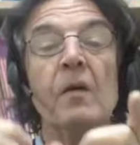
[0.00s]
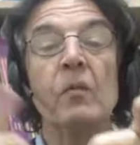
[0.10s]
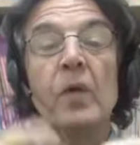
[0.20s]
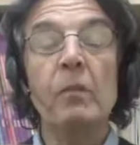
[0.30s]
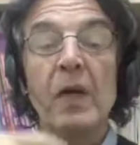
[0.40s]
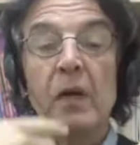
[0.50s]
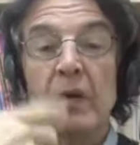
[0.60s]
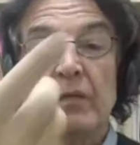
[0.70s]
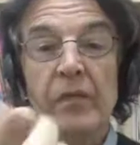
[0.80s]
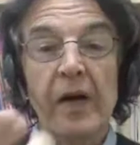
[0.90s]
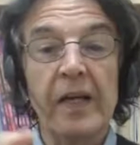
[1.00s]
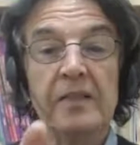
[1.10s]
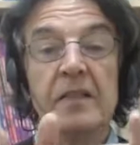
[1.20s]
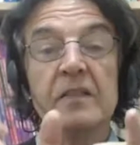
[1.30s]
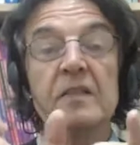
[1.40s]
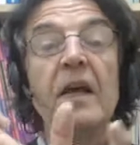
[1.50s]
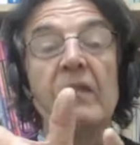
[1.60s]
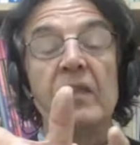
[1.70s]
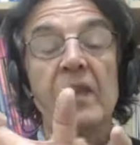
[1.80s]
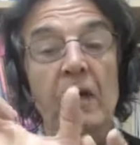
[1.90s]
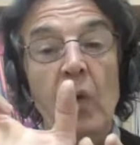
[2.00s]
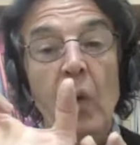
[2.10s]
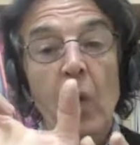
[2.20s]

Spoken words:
When we learn phrases, they're